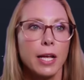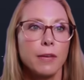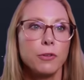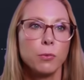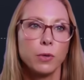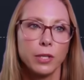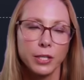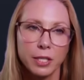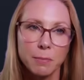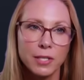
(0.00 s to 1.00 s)
If you really
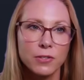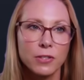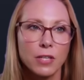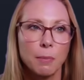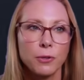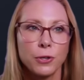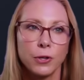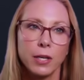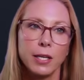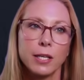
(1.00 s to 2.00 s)
did miss this
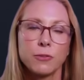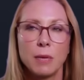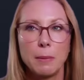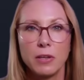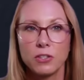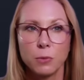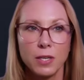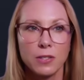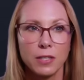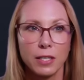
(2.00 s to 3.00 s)
opportunity, because maybe this one
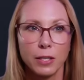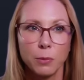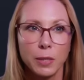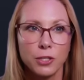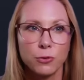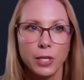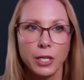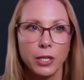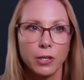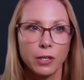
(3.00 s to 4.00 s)
is a little bit
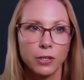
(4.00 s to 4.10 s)
trickier,